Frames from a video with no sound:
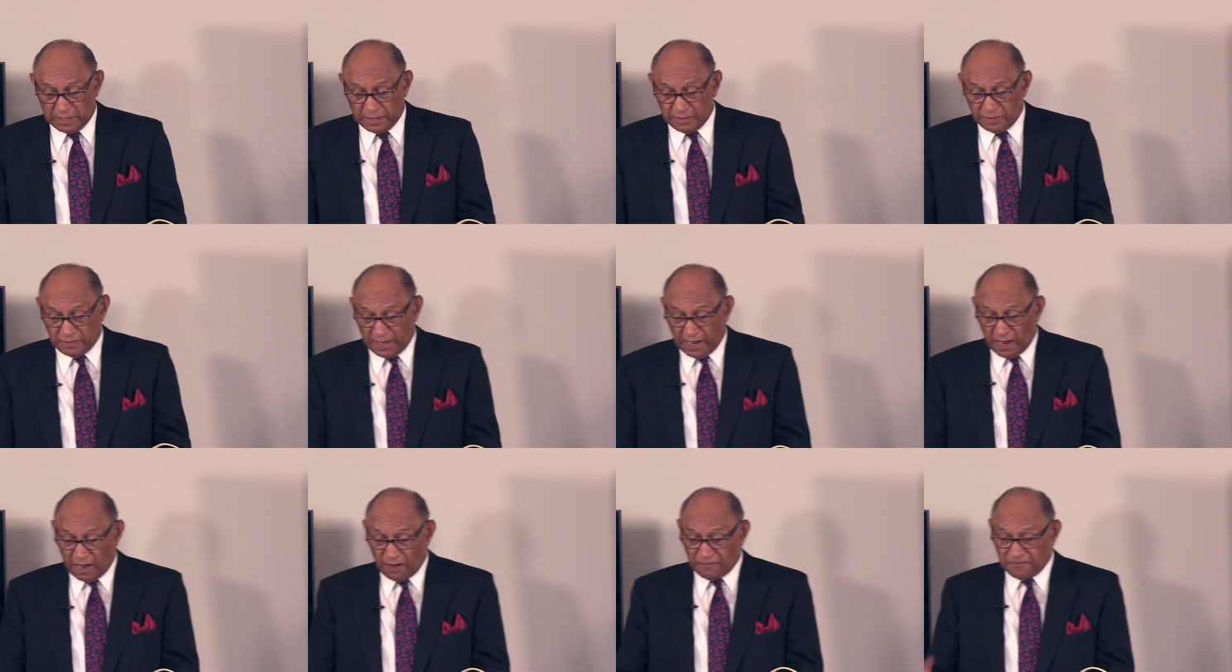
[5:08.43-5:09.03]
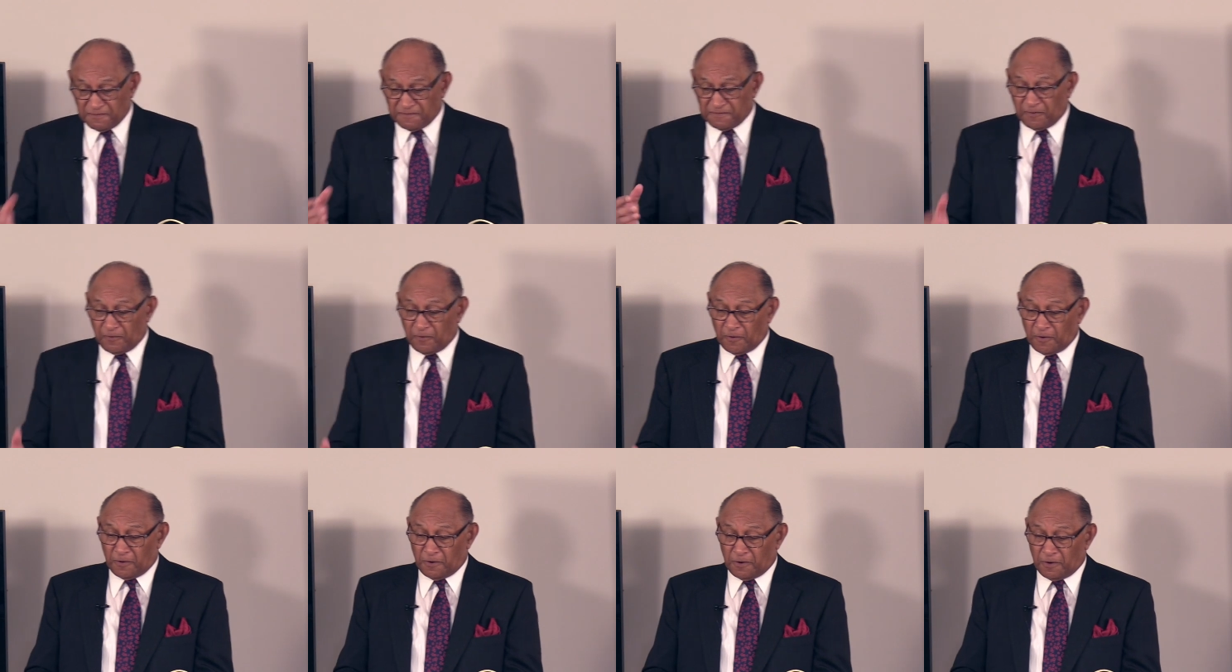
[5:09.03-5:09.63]
there are
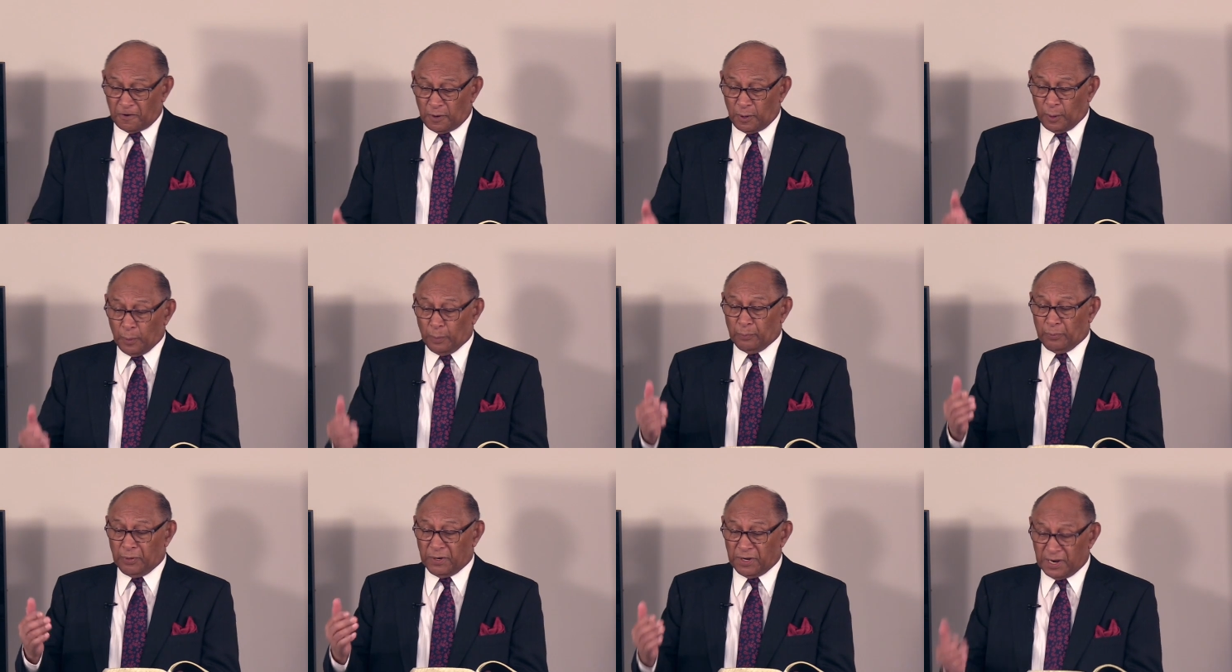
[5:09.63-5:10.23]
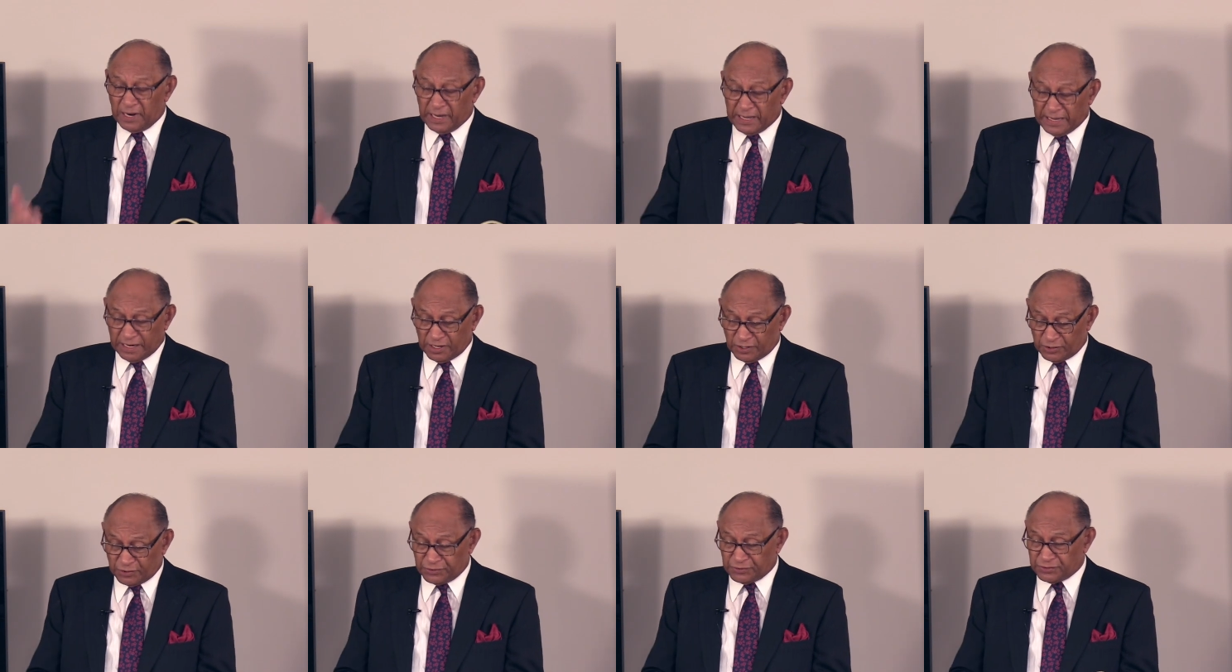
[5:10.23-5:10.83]
four
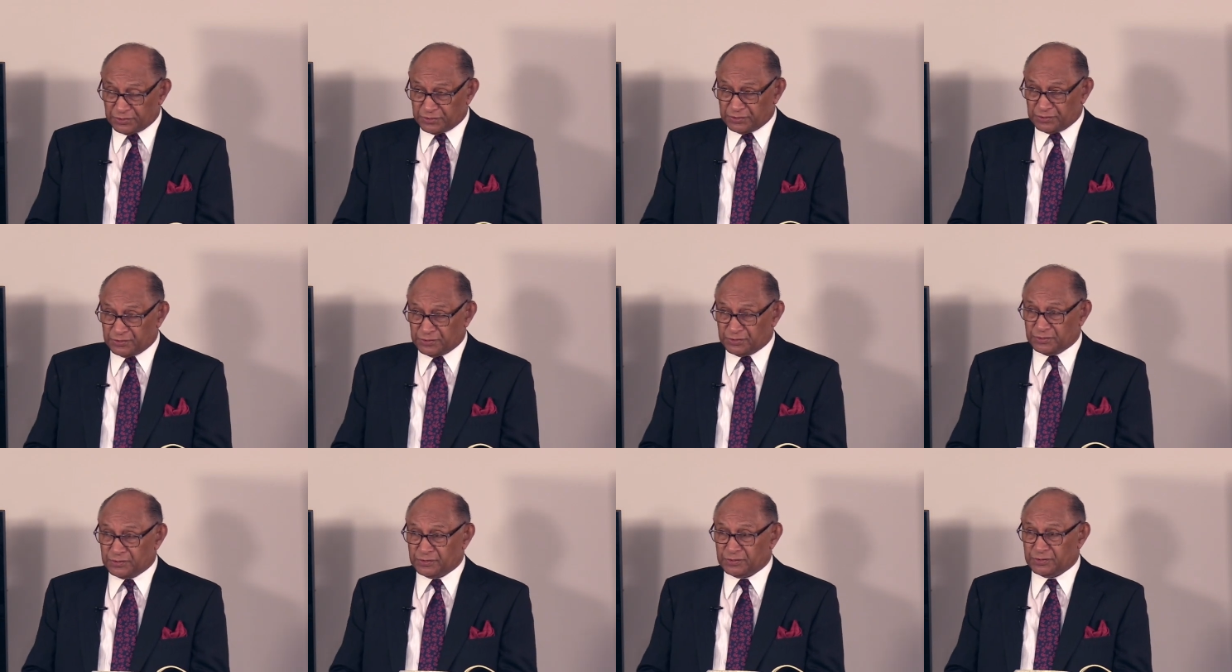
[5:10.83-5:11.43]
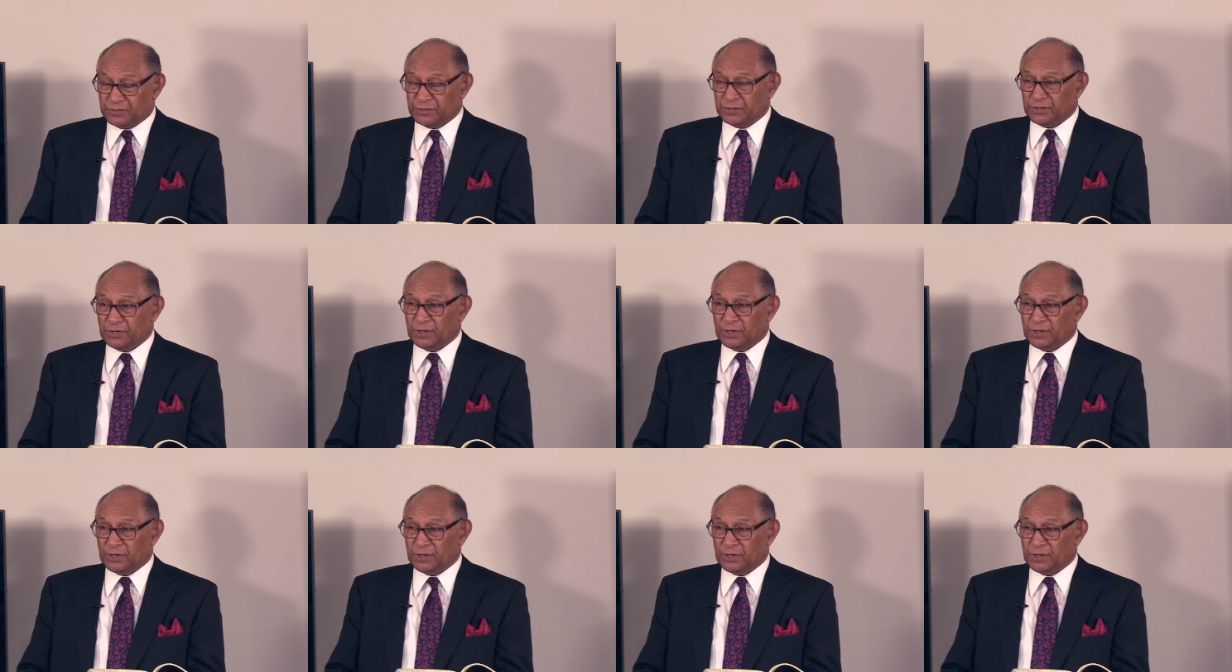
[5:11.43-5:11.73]
players,